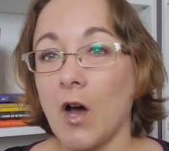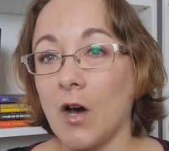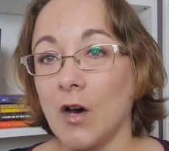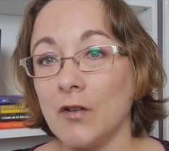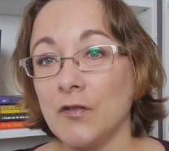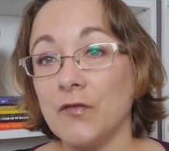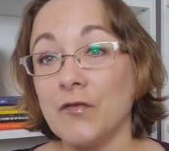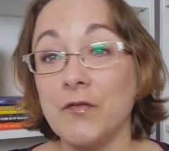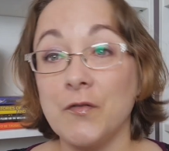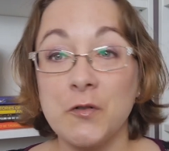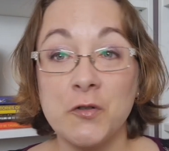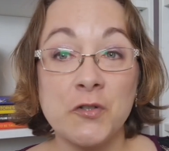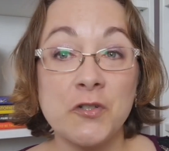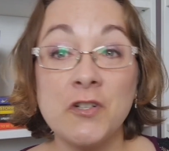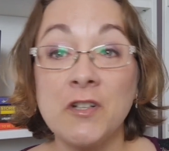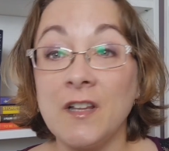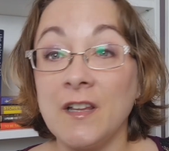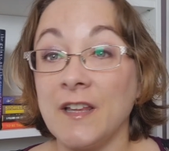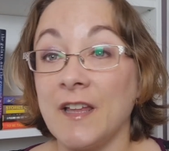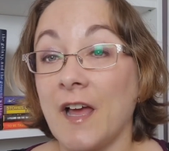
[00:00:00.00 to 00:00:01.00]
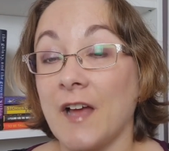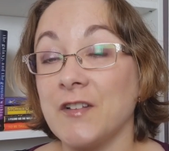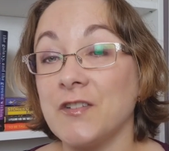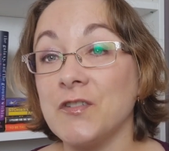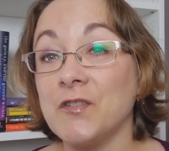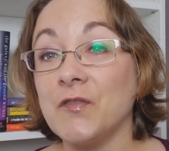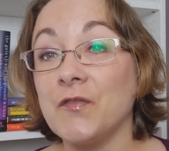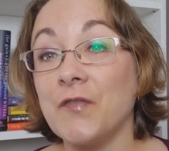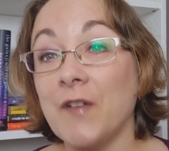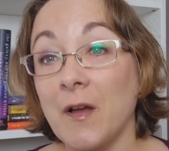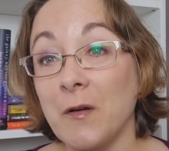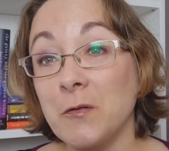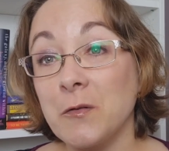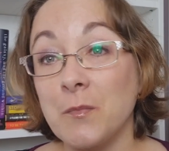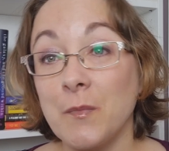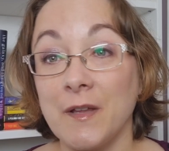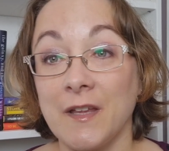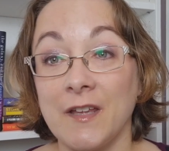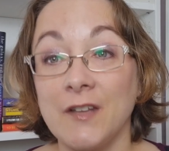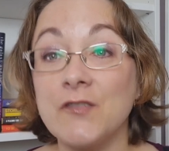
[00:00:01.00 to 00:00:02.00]
Unfortunately, I just found
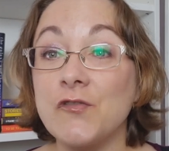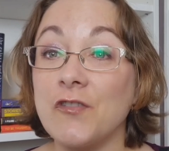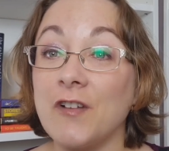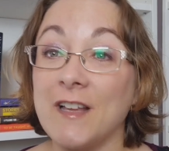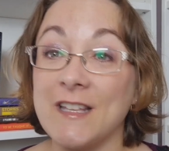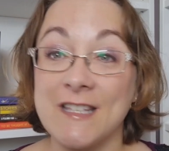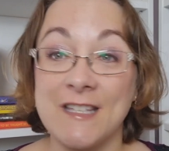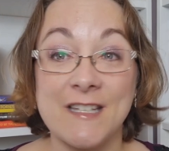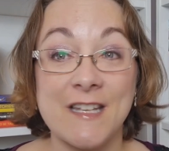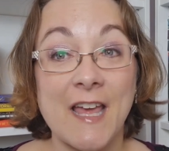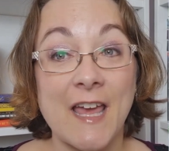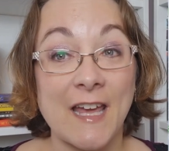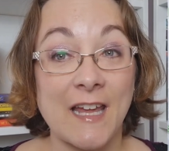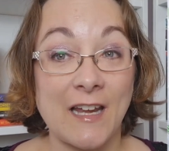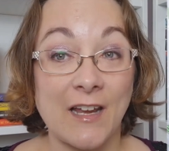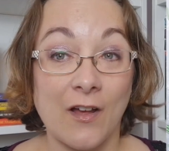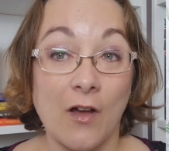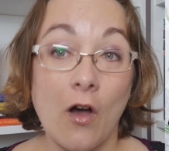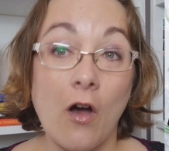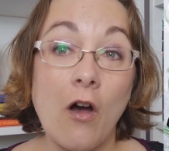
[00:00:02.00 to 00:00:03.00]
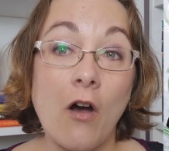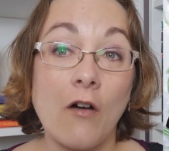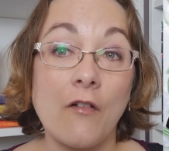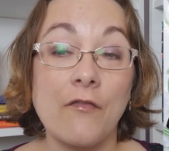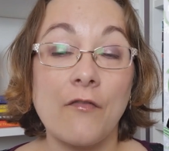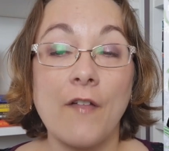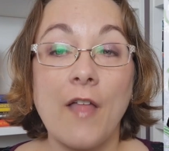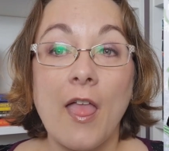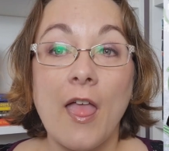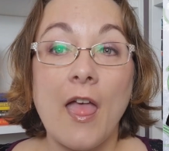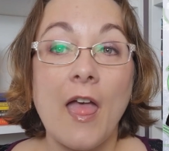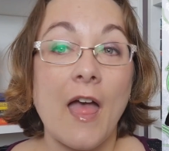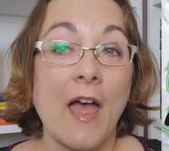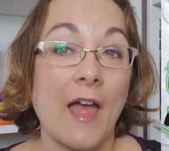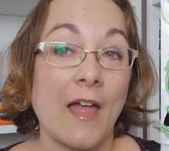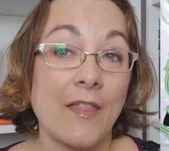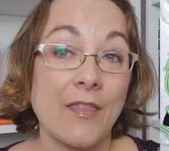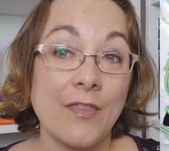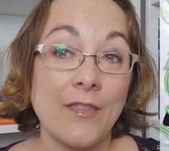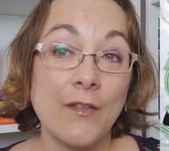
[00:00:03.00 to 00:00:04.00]
my interest tailing off,
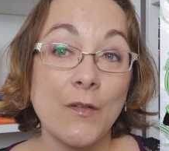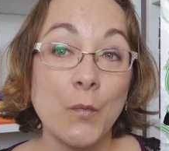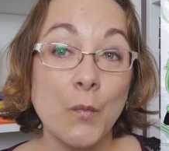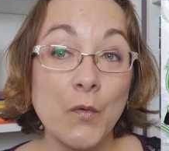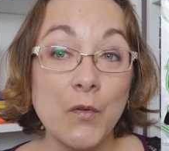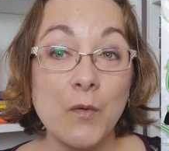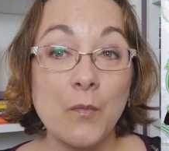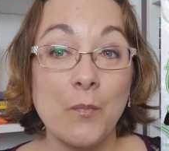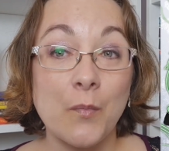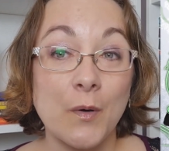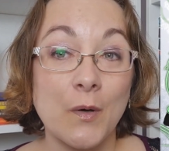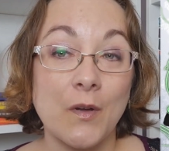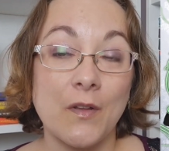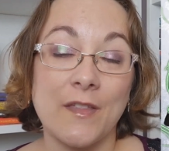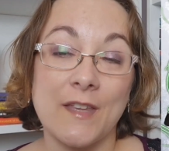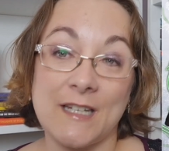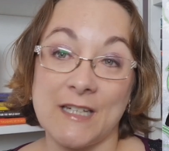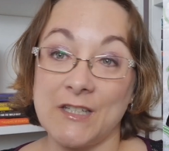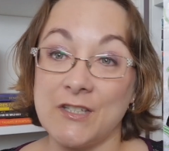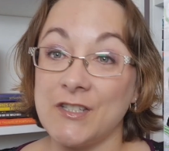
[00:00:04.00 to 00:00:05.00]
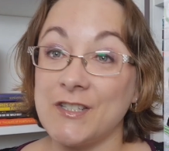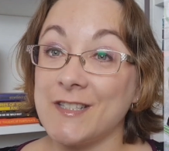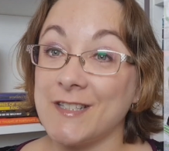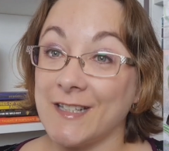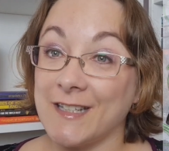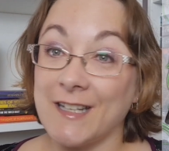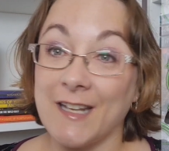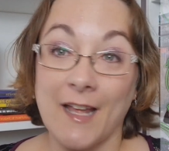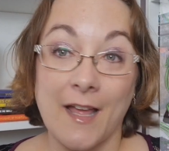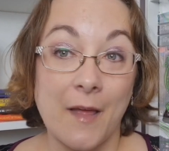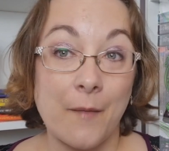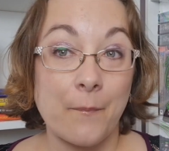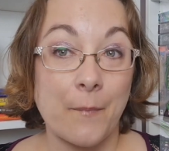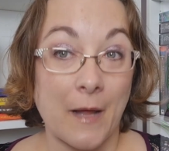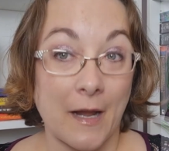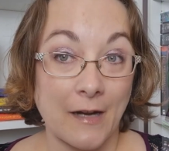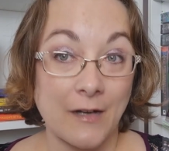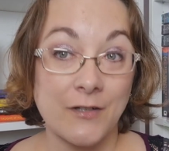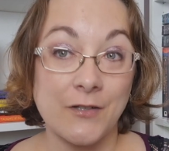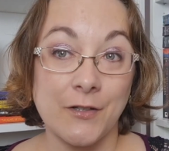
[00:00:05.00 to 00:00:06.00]
and this was a book that I just didn't get
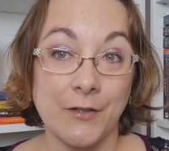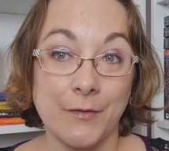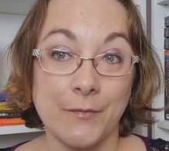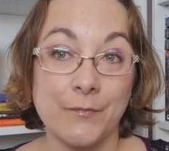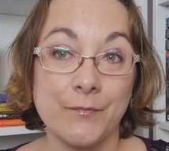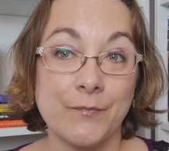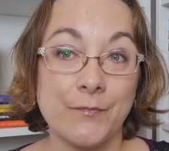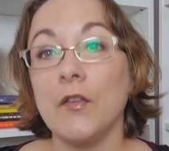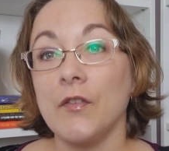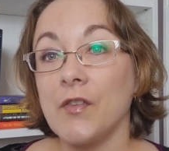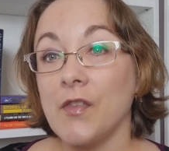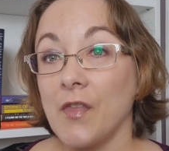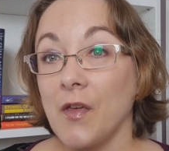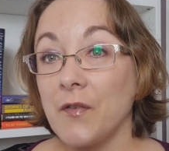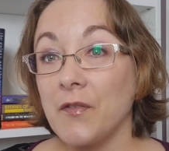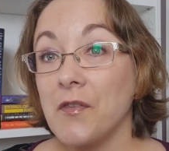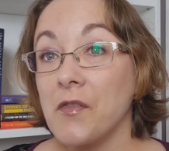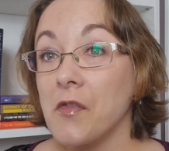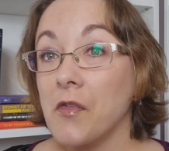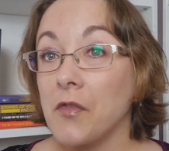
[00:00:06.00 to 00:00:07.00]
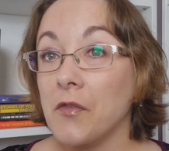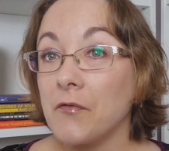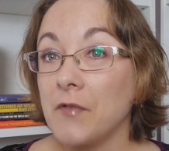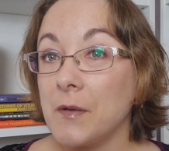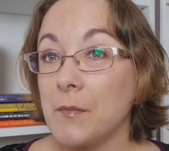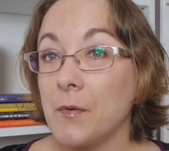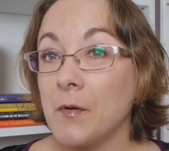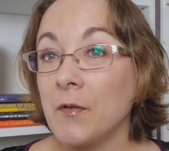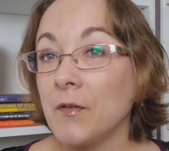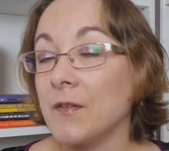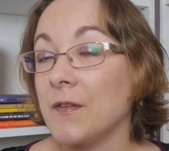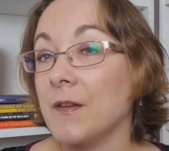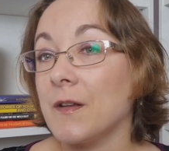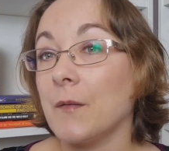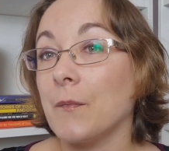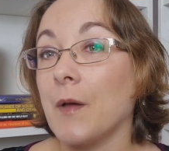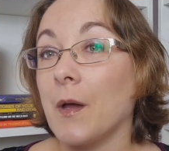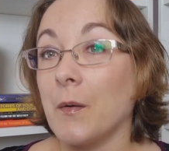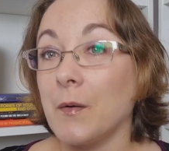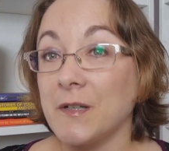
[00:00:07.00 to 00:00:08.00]
back to. So those are the 3 books that
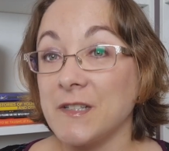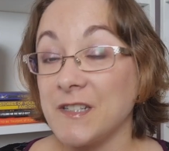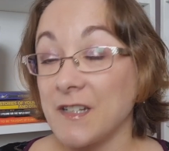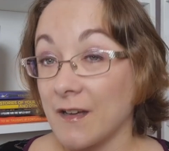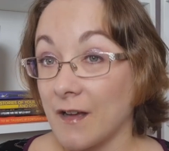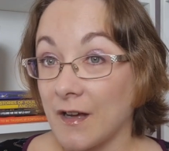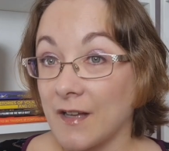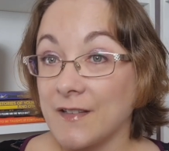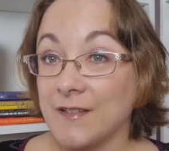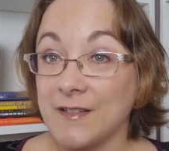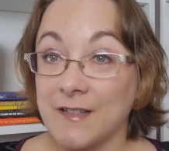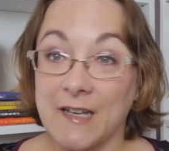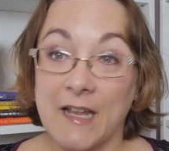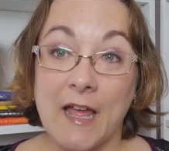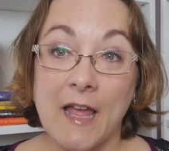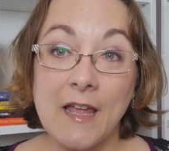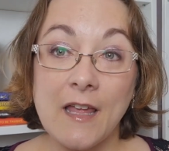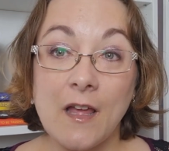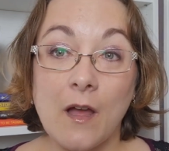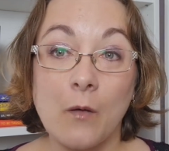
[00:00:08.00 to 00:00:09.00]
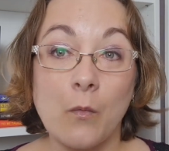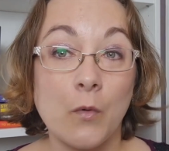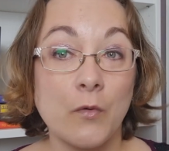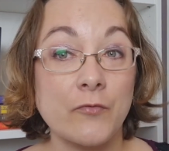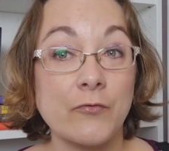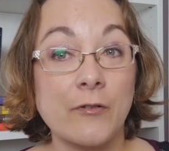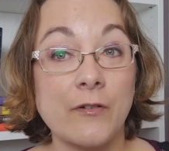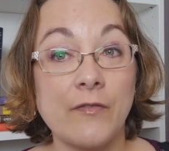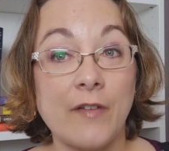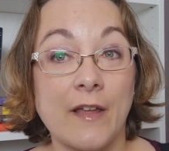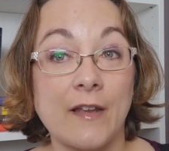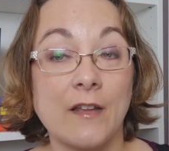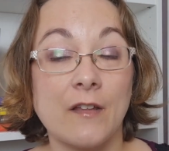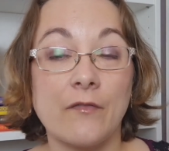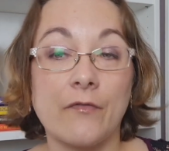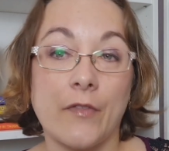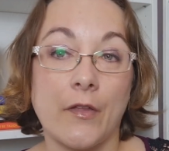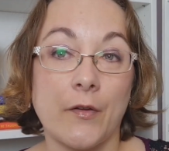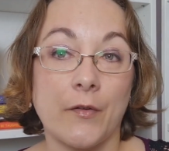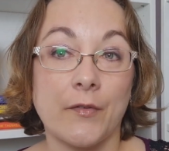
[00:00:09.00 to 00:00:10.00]
I'm going to cut today. I wonder if any
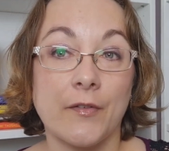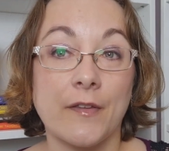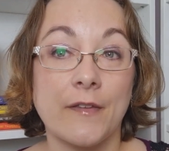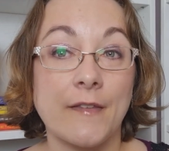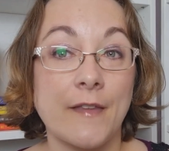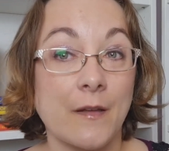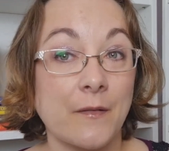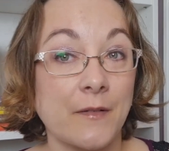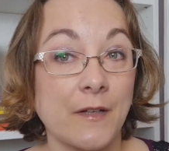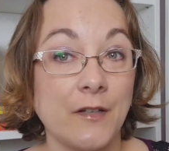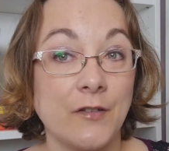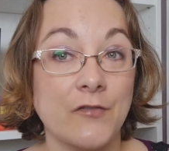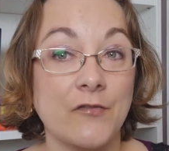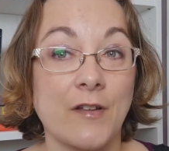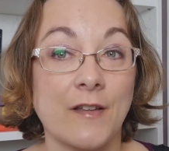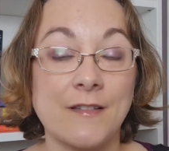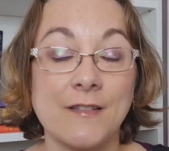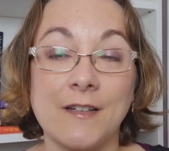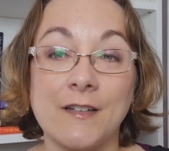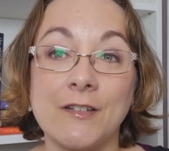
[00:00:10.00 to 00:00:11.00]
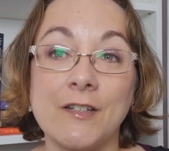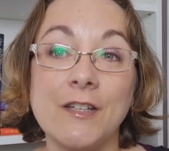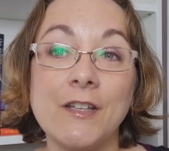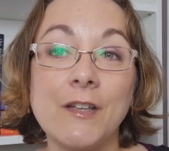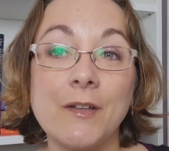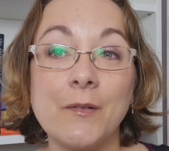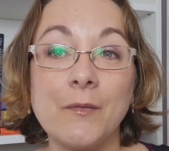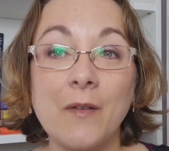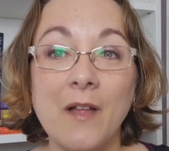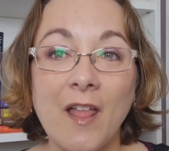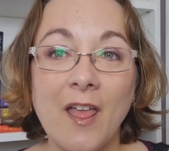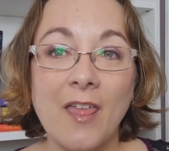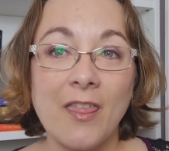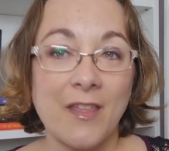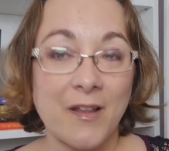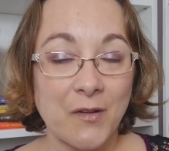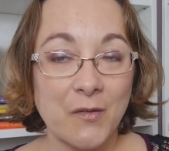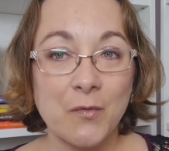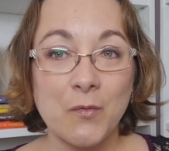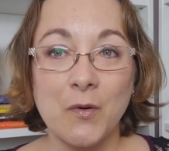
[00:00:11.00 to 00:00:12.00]
of those sound interesting to you.
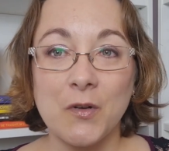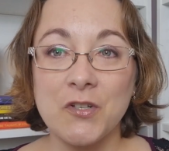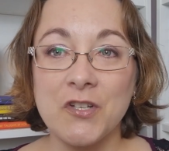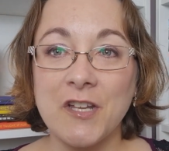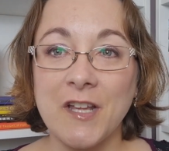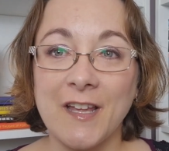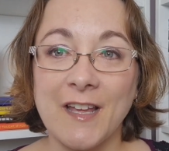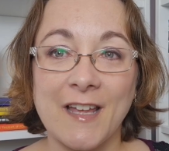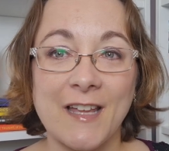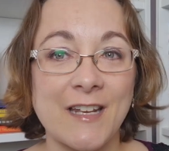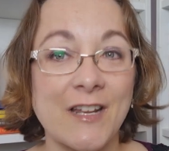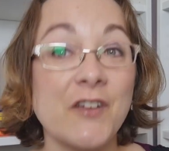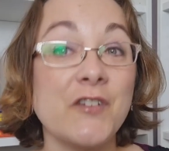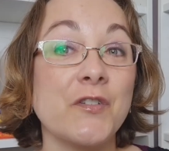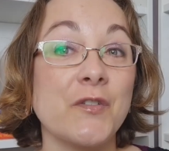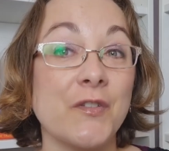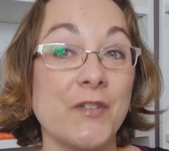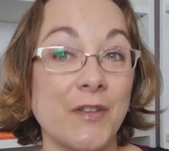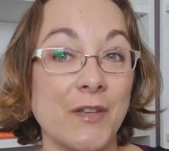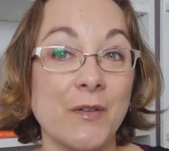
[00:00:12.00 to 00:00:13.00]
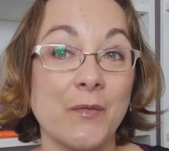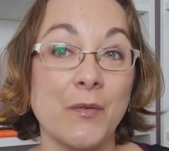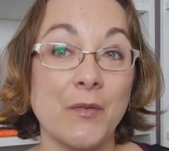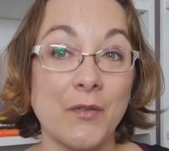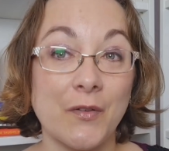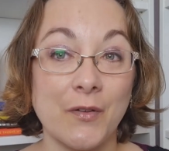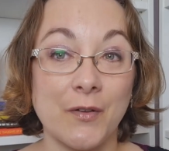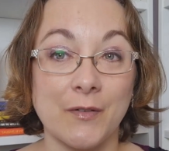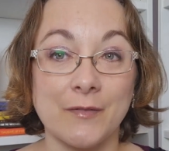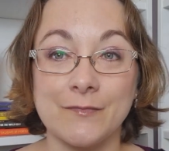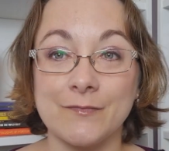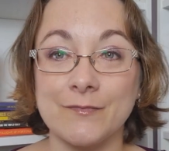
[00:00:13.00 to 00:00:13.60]
Thanks for watching, and I shall see you all soon.